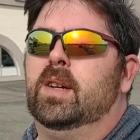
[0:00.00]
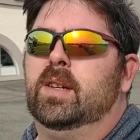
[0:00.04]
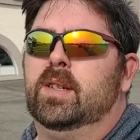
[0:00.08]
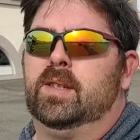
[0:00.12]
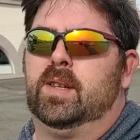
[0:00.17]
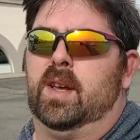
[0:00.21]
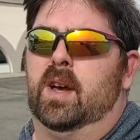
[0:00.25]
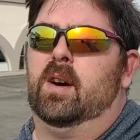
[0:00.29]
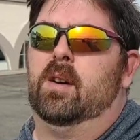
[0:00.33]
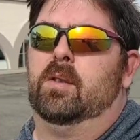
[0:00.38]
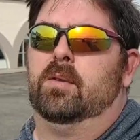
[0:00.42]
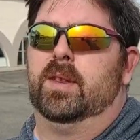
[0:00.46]

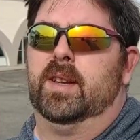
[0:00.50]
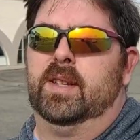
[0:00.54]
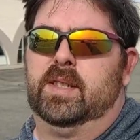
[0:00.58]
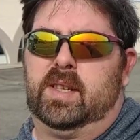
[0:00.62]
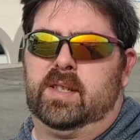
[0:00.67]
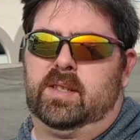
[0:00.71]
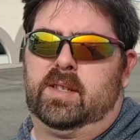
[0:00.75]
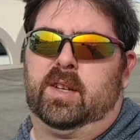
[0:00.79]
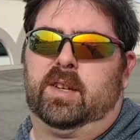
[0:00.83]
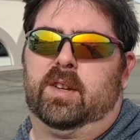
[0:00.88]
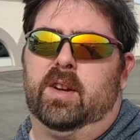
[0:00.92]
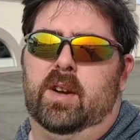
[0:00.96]
So this
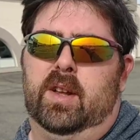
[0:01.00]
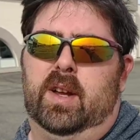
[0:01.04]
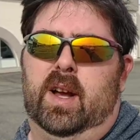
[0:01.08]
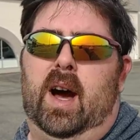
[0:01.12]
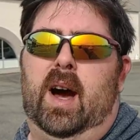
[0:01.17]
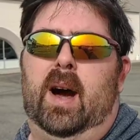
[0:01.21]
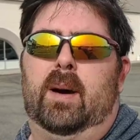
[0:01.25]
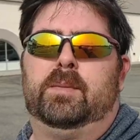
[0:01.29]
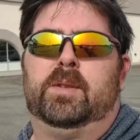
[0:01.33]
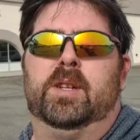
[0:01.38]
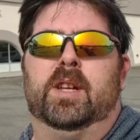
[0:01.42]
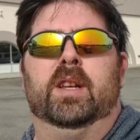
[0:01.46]
is a good
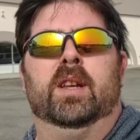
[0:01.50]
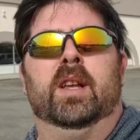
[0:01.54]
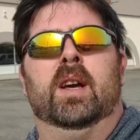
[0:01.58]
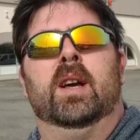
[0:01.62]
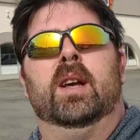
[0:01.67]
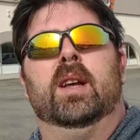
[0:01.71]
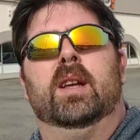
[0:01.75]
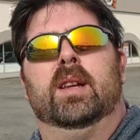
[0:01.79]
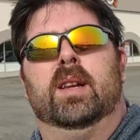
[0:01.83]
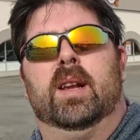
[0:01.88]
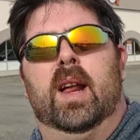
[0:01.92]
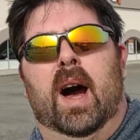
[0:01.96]
option.
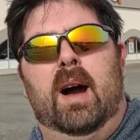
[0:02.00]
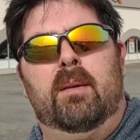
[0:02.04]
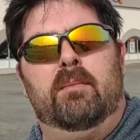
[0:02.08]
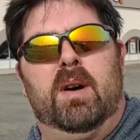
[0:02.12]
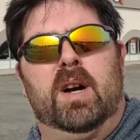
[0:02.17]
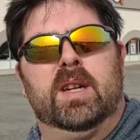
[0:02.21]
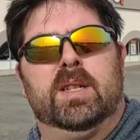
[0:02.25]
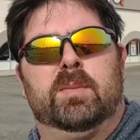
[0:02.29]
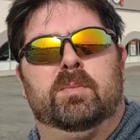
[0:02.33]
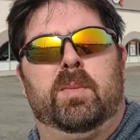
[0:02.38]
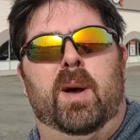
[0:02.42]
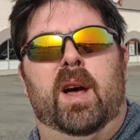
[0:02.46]
Not
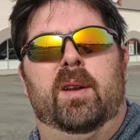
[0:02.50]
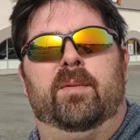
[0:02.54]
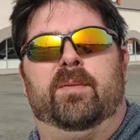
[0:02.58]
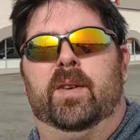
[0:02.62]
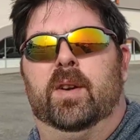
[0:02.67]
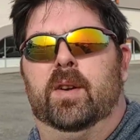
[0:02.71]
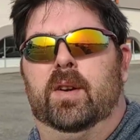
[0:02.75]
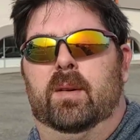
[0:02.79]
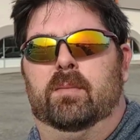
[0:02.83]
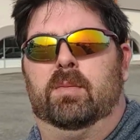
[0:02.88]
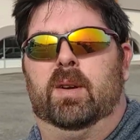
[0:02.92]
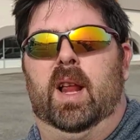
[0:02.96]
much pet
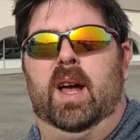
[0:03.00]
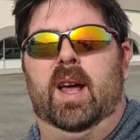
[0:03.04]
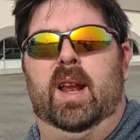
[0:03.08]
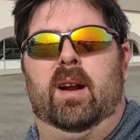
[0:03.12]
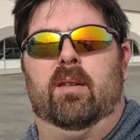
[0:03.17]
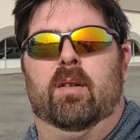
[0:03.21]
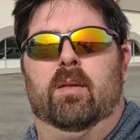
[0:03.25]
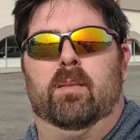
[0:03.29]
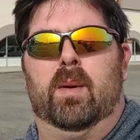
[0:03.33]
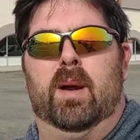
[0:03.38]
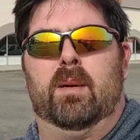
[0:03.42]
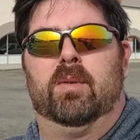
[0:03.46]
food. I'm glad I
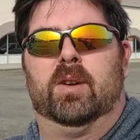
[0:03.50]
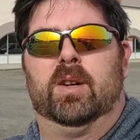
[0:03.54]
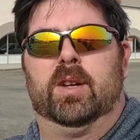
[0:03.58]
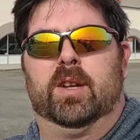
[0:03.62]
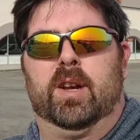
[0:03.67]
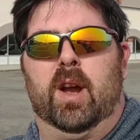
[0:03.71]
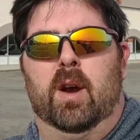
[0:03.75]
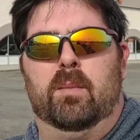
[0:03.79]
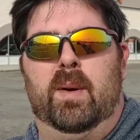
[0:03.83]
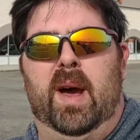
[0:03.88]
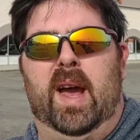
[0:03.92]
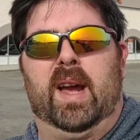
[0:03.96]
remembered to
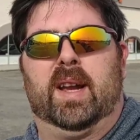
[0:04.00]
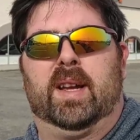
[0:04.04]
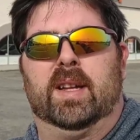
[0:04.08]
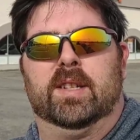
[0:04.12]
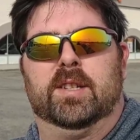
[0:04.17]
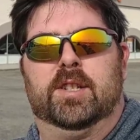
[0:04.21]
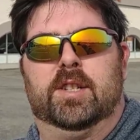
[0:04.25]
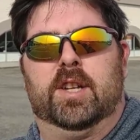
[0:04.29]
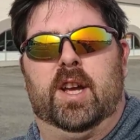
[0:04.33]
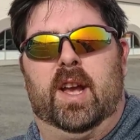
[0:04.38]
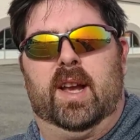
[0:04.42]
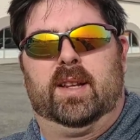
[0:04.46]
go back
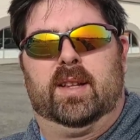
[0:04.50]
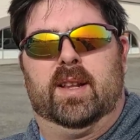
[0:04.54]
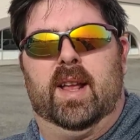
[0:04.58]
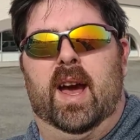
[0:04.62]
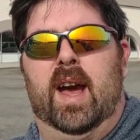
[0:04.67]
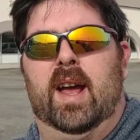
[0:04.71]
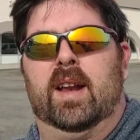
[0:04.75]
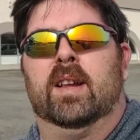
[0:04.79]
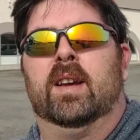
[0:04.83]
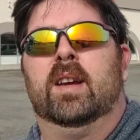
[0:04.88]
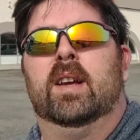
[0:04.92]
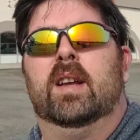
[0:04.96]
and check
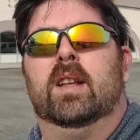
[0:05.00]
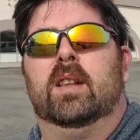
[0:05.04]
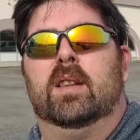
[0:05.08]
that.